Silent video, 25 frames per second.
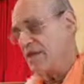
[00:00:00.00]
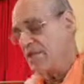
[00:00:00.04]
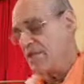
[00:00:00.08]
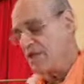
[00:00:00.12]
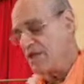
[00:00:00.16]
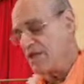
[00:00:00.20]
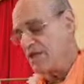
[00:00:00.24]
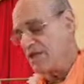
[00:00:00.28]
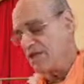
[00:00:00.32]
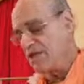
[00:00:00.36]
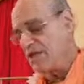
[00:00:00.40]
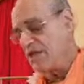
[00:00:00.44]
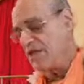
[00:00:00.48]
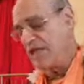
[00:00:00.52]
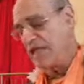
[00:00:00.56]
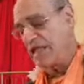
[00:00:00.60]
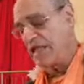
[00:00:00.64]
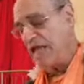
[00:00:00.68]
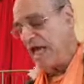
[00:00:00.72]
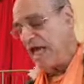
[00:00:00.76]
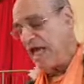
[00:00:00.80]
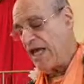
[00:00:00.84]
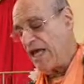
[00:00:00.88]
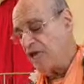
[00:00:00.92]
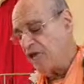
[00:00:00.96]
Means
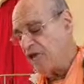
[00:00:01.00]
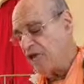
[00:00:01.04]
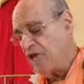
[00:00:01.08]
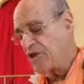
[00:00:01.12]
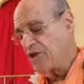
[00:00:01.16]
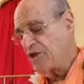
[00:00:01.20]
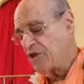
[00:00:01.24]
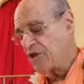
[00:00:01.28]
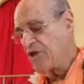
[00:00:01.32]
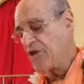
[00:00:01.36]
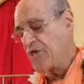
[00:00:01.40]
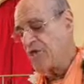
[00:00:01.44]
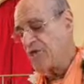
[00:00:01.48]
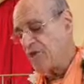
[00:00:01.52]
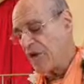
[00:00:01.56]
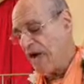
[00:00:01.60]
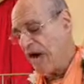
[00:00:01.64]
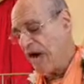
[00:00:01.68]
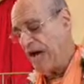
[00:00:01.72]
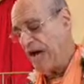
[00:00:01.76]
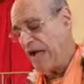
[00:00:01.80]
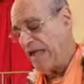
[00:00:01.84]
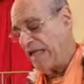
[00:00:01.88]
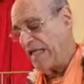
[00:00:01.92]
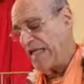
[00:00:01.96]
engage the
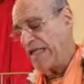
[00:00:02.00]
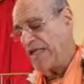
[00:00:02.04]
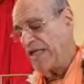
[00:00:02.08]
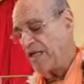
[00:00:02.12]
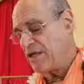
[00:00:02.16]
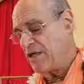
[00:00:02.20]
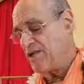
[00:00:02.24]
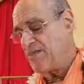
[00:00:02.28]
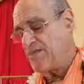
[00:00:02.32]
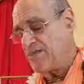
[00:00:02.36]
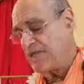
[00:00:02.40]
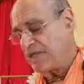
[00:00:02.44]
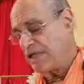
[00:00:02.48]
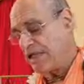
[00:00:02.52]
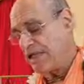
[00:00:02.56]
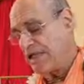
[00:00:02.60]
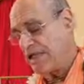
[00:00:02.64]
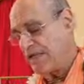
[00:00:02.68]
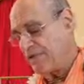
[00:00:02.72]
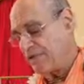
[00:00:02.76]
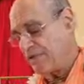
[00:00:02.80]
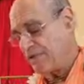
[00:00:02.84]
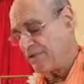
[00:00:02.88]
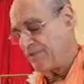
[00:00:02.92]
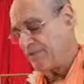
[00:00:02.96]
mind
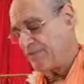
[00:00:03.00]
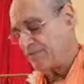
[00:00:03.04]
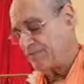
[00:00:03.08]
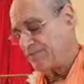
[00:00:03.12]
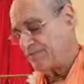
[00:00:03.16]
completely,